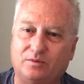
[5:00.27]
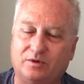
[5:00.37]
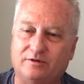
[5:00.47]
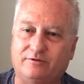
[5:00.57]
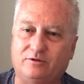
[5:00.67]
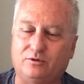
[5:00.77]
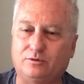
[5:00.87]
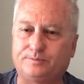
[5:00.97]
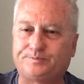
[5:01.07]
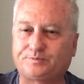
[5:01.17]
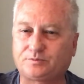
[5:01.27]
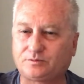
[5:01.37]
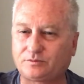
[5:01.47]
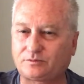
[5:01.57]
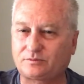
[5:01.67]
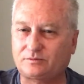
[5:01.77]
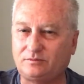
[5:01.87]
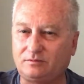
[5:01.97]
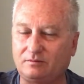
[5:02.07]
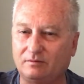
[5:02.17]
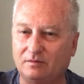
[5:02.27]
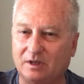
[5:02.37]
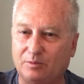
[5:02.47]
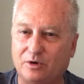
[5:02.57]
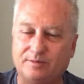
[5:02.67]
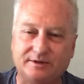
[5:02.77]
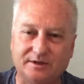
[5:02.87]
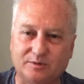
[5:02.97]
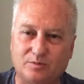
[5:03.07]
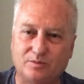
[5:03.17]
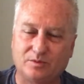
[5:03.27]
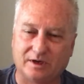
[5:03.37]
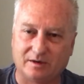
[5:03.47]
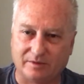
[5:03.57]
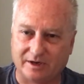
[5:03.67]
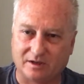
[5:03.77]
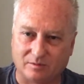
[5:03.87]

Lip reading: with a view that property is going to make